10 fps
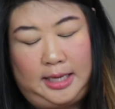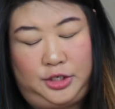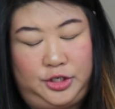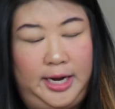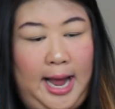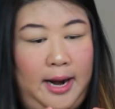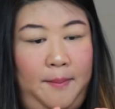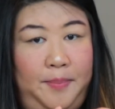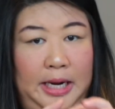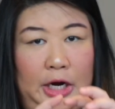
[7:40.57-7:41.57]
she had
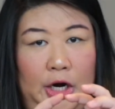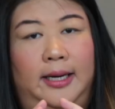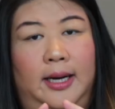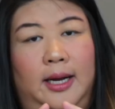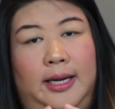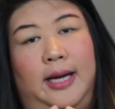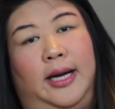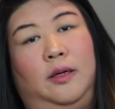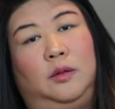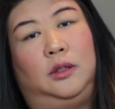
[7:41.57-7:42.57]
a bigger
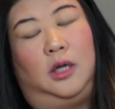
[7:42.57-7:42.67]
cutout.